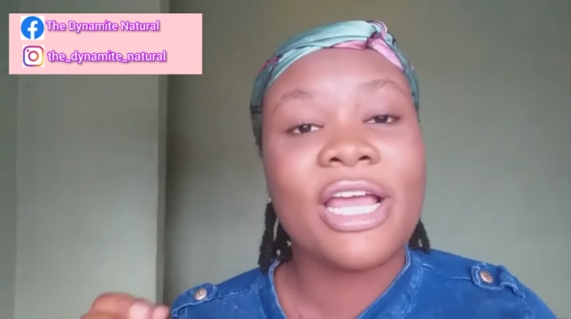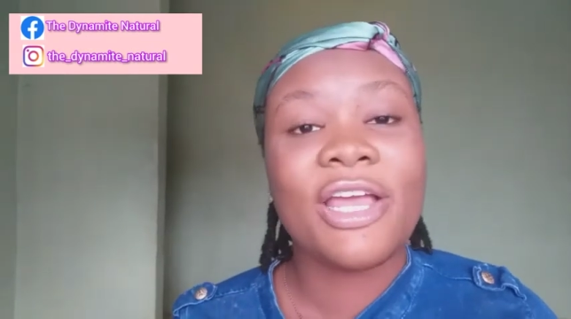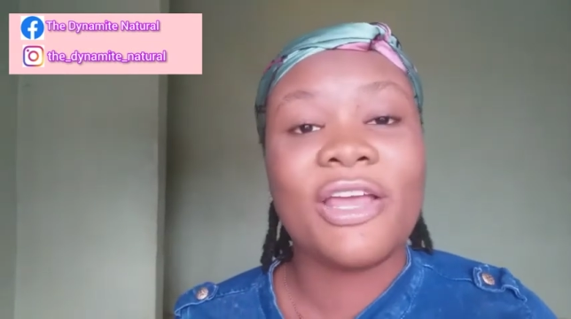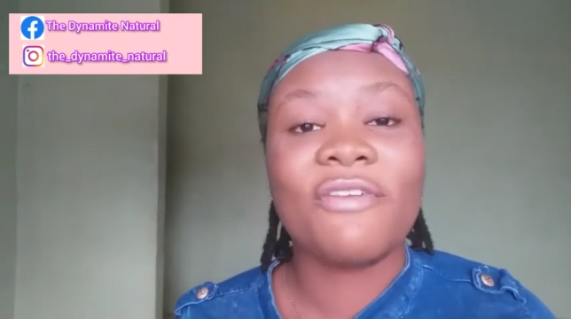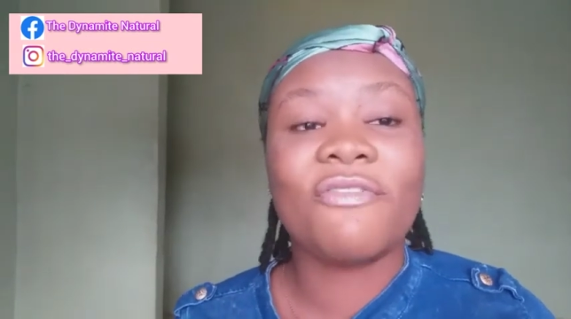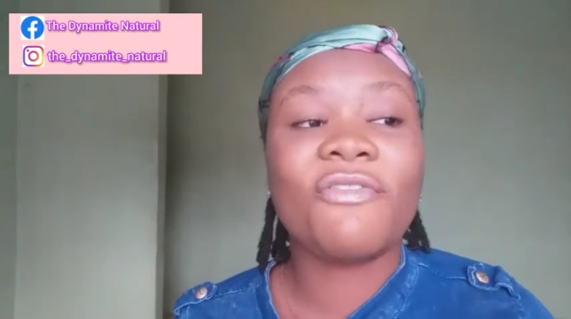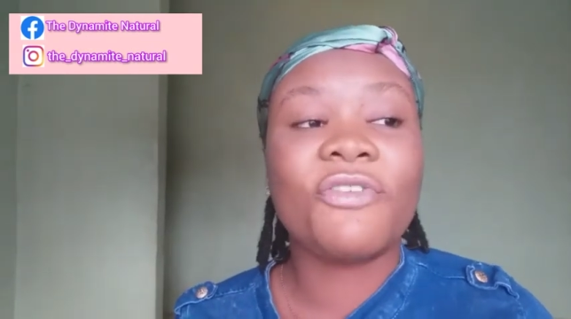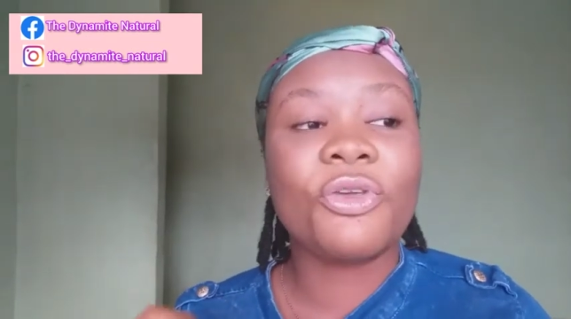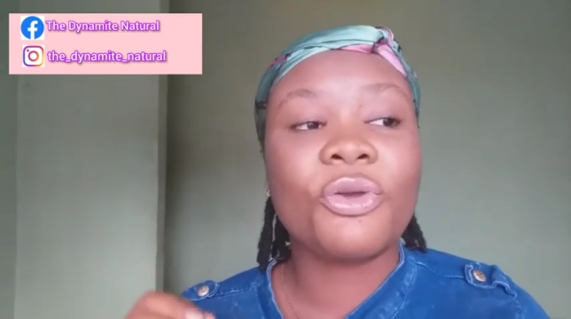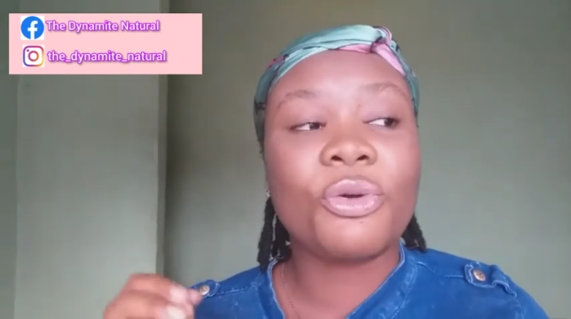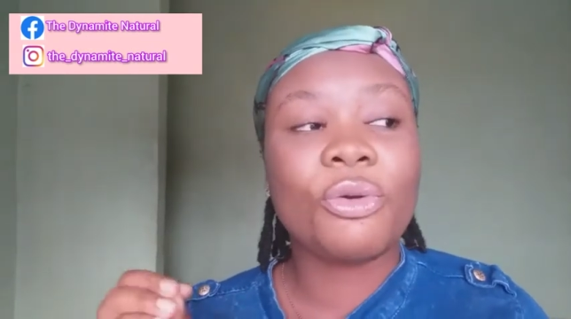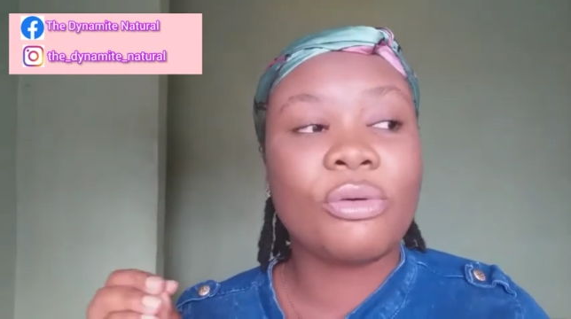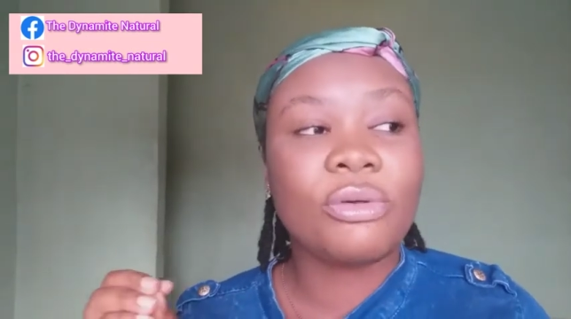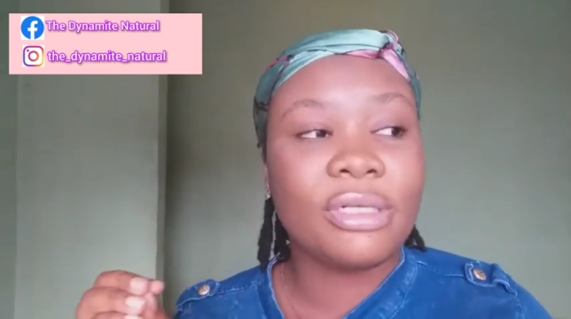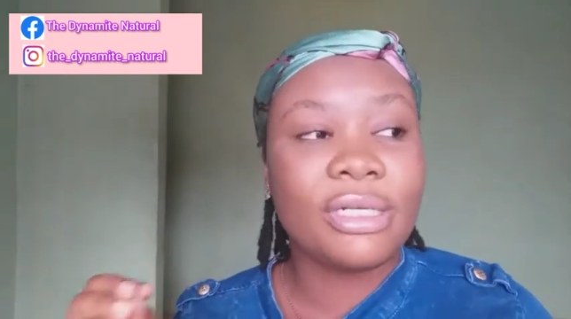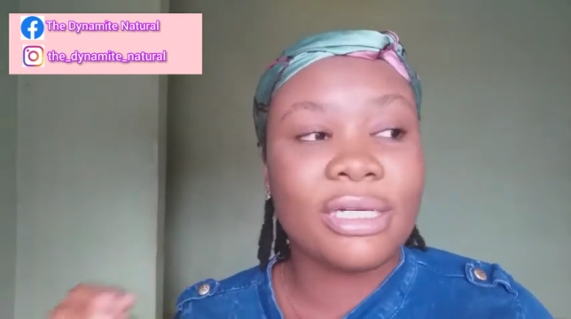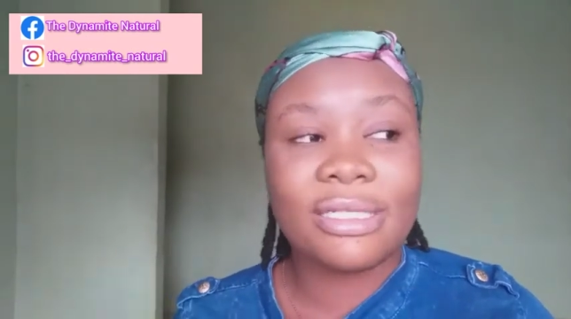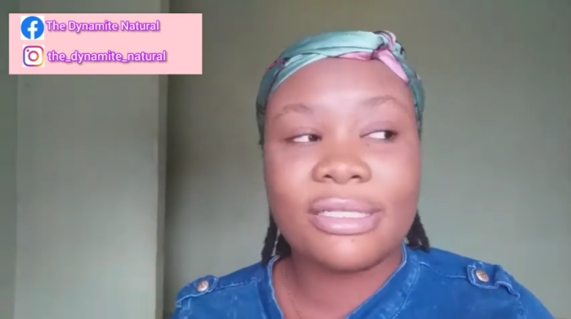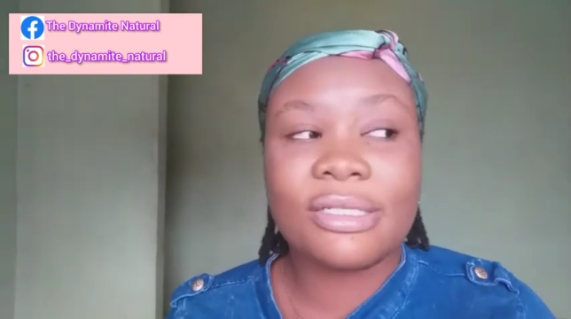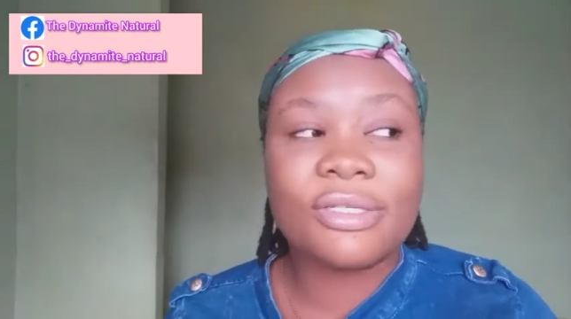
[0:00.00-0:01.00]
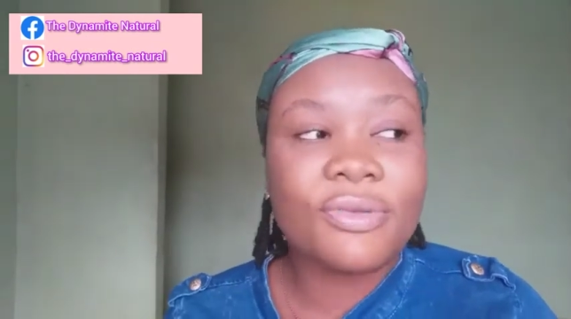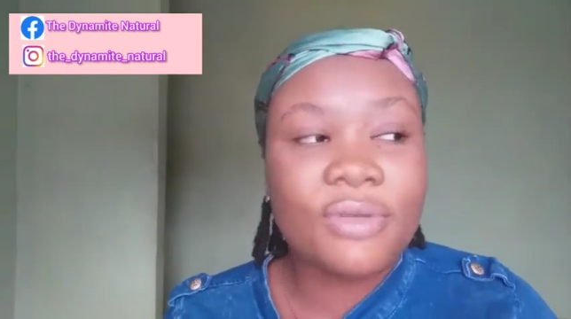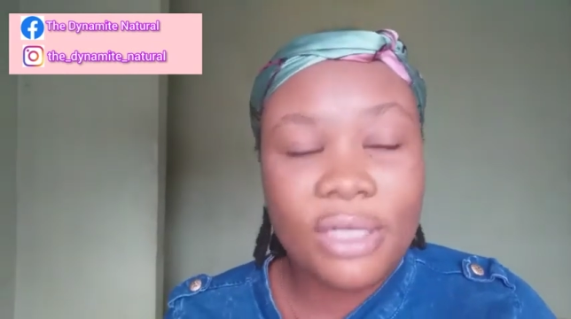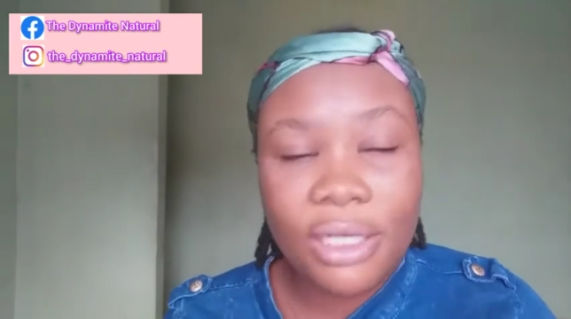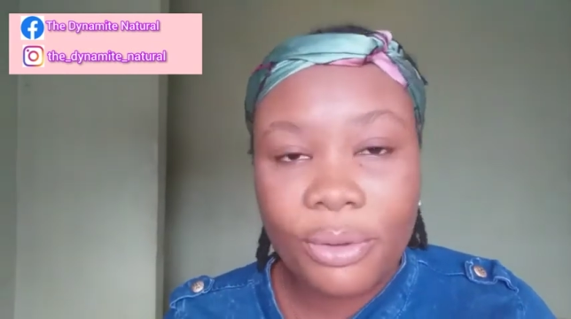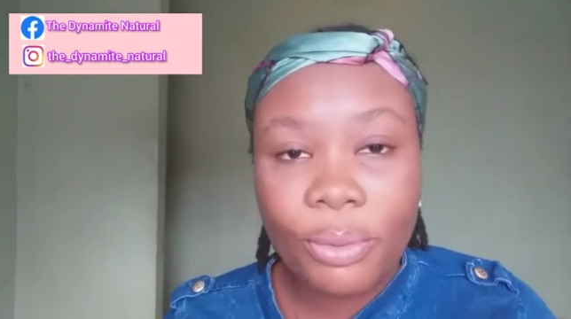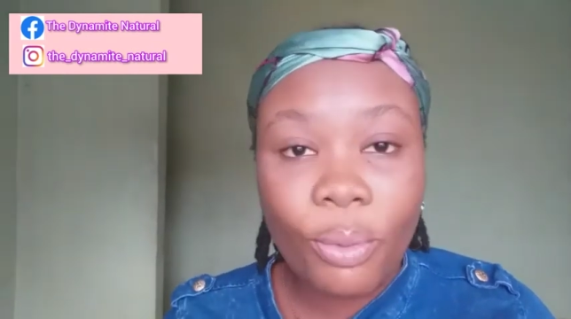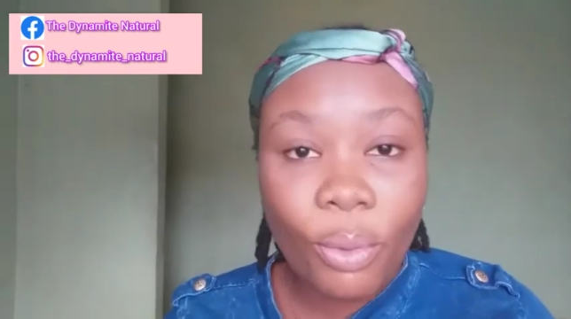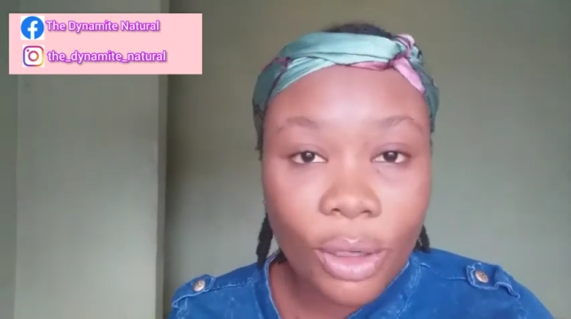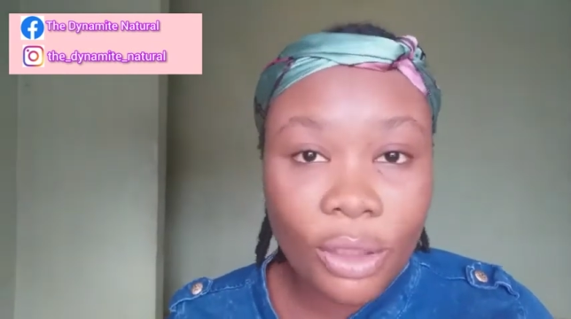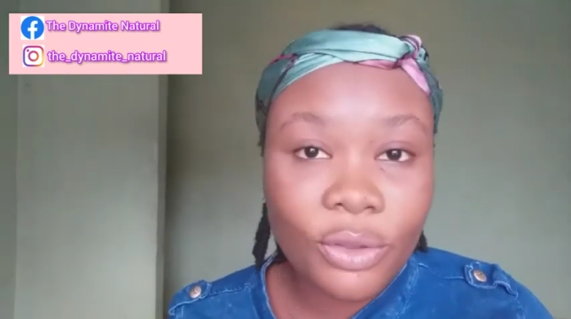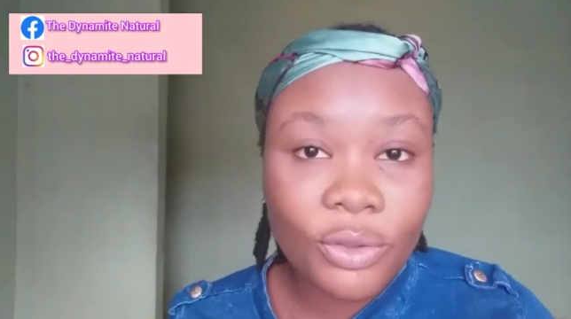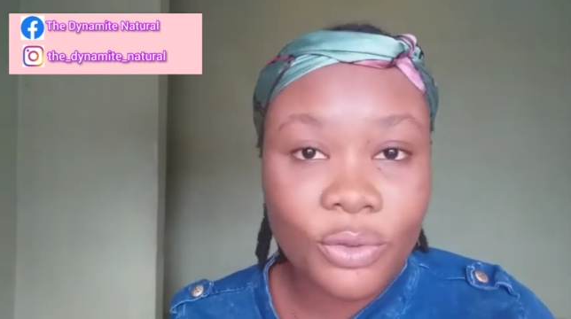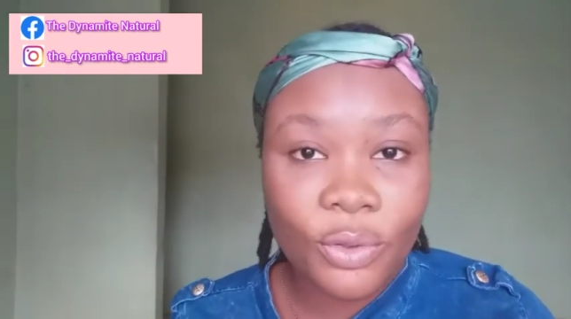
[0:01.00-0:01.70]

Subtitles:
If you necessarily want